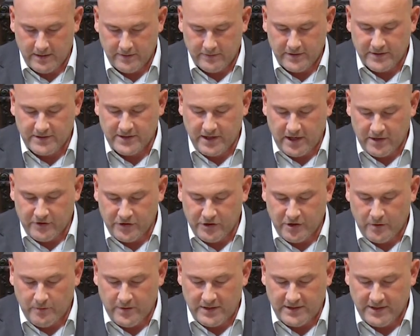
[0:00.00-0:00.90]
The sun
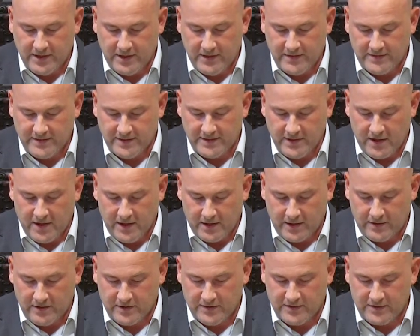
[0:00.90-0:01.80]
shall be turned to
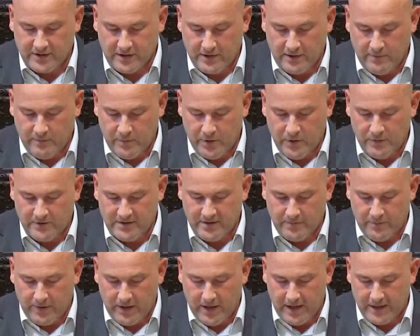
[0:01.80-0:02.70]
darkness and the moon
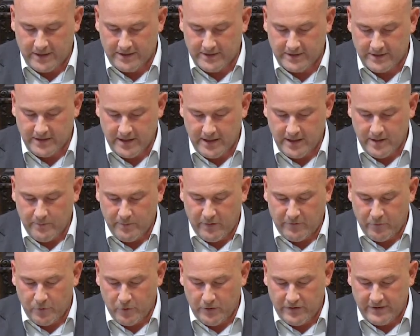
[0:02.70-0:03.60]
to blood
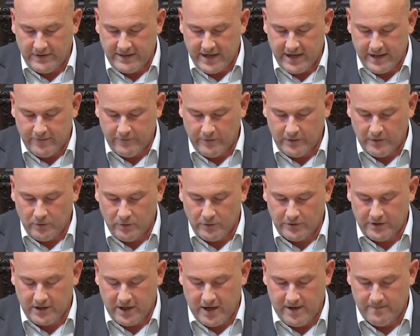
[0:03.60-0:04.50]
before the day of the
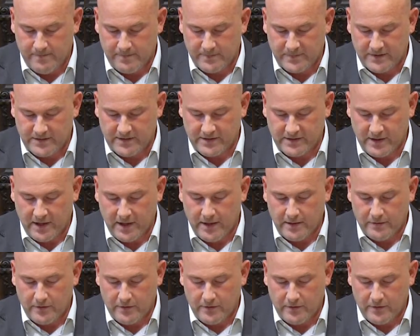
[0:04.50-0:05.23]
Lord comes,